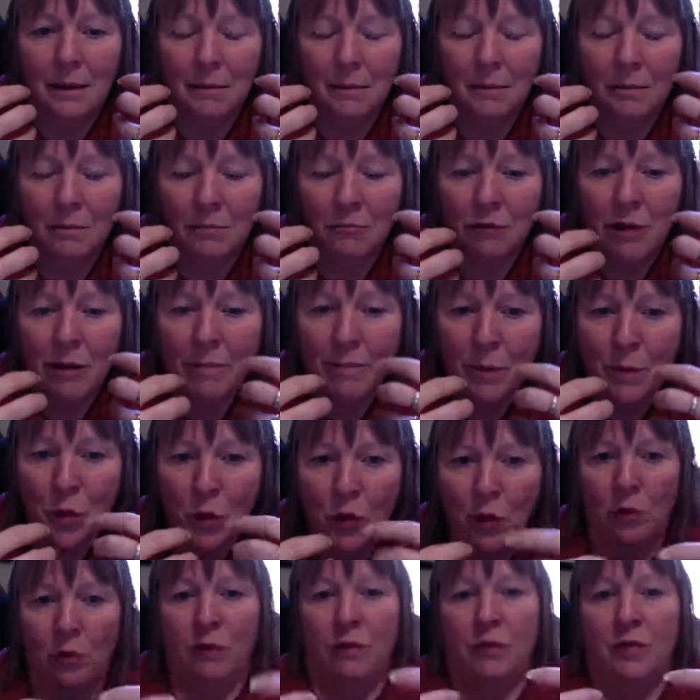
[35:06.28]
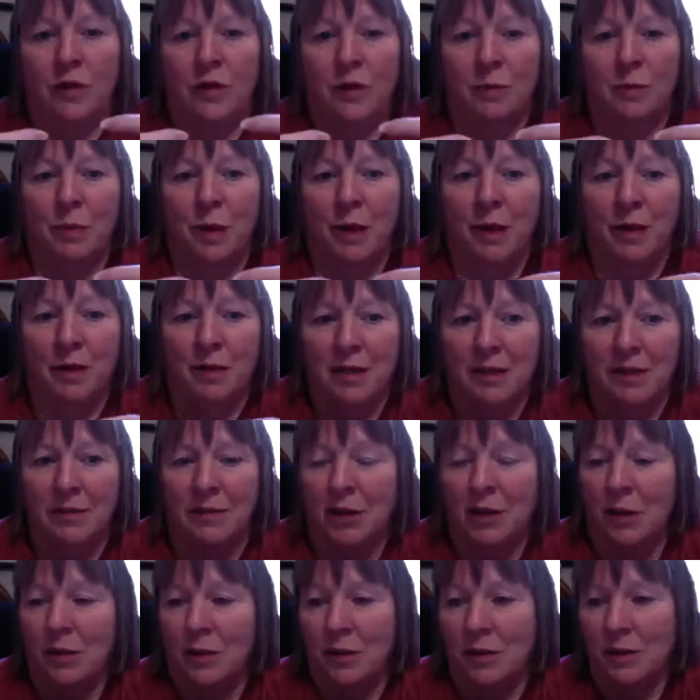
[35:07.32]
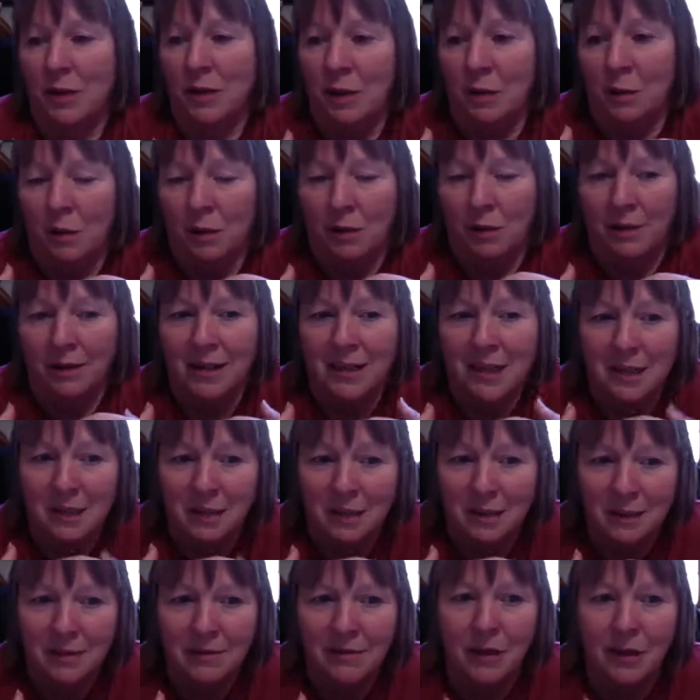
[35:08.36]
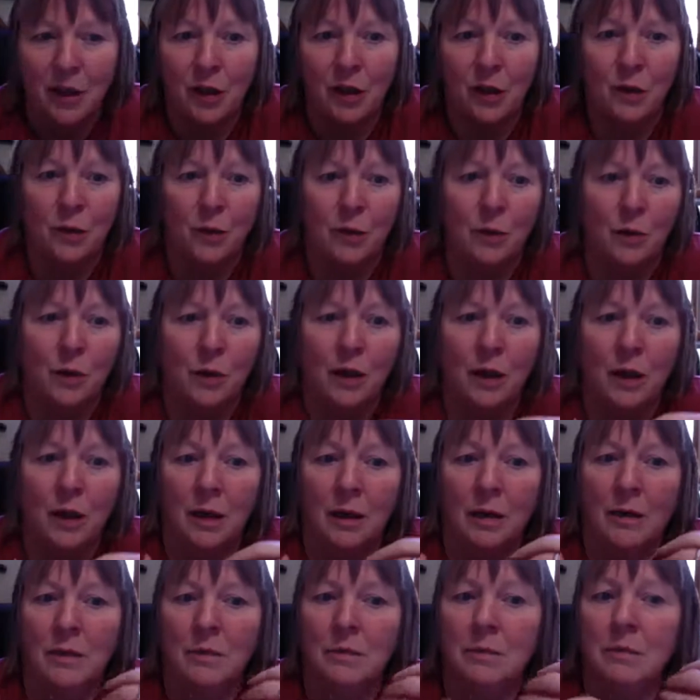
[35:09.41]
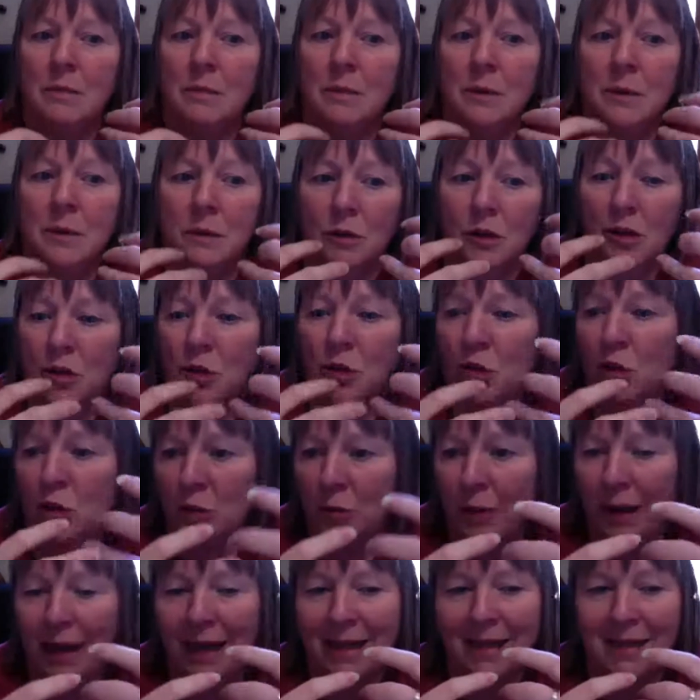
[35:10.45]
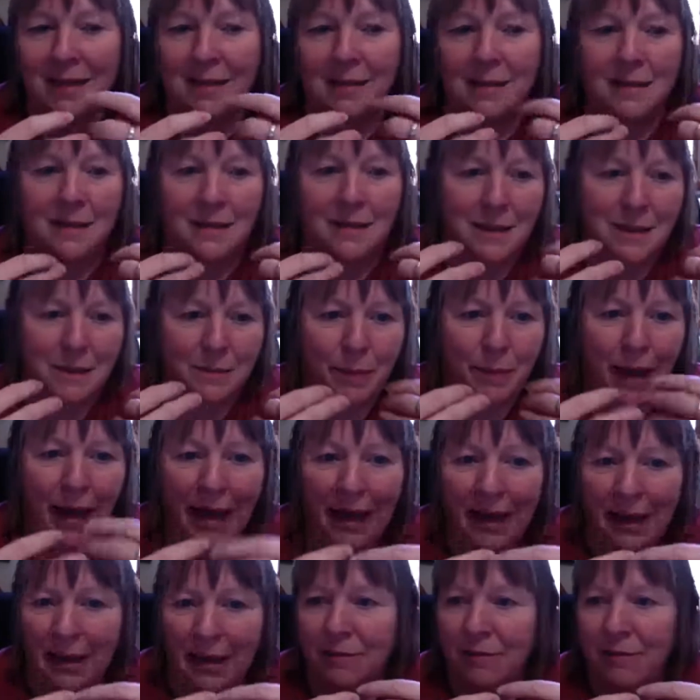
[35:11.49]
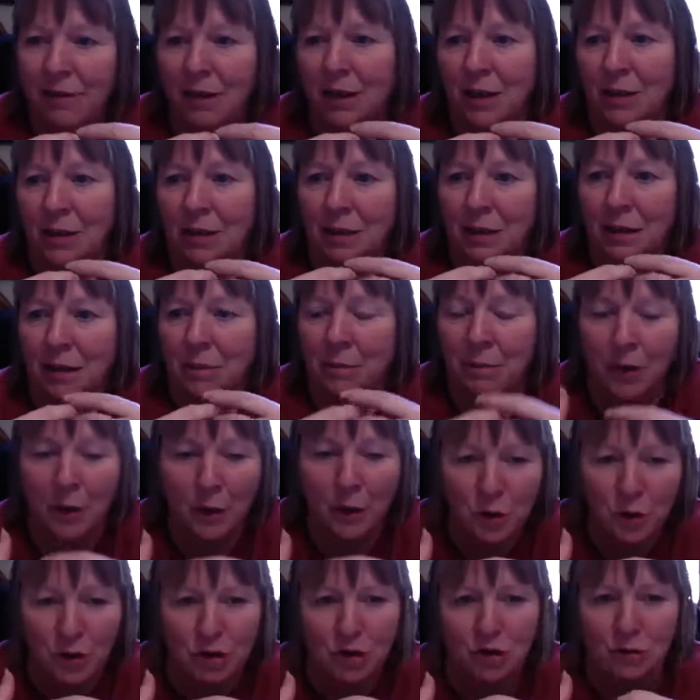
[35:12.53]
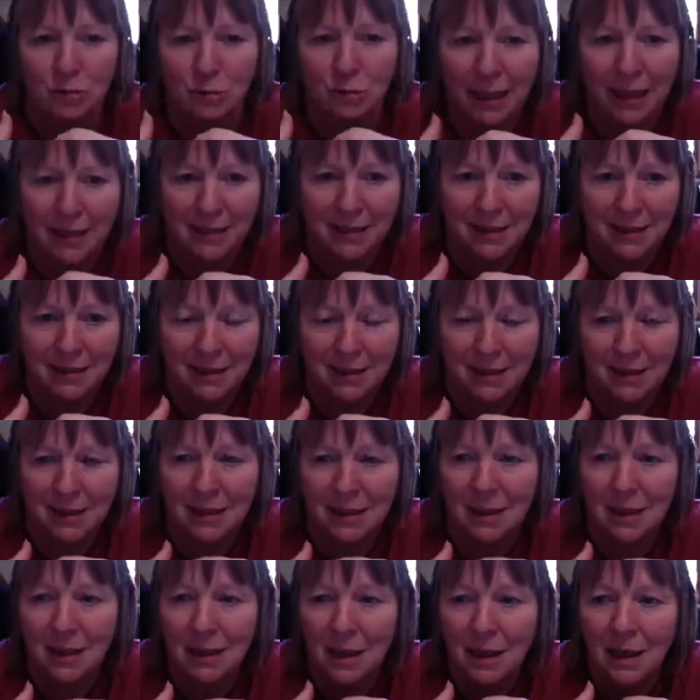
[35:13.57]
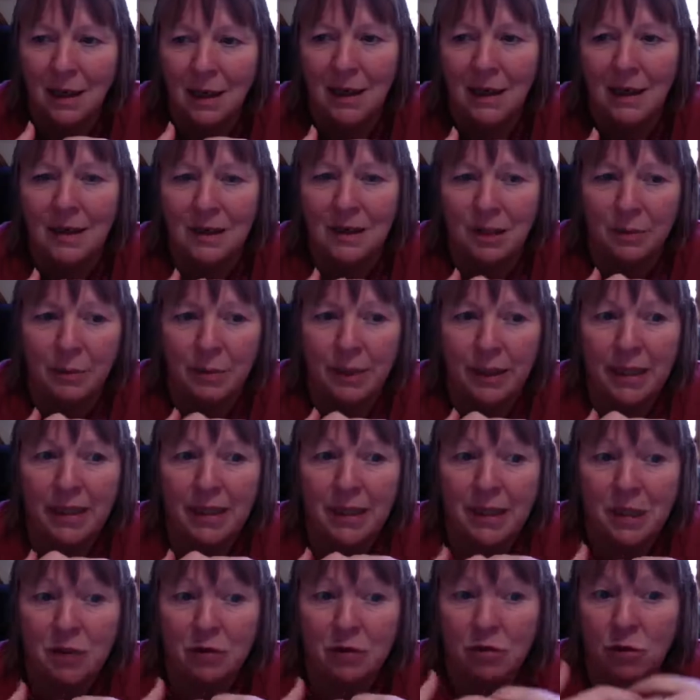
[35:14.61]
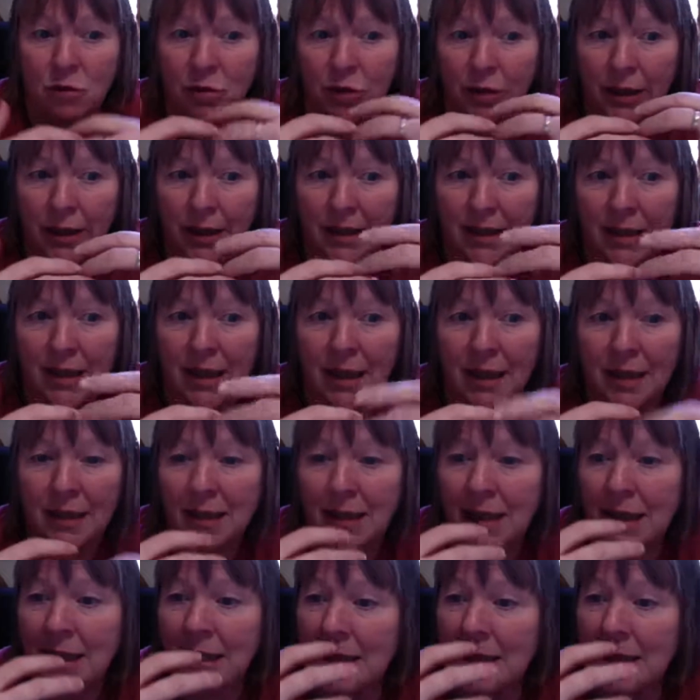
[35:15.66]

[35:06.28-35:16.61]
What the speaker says: removes parts of you that no longer serve you, thought patterns, behavior, emotional patterns, to be destroyed. And then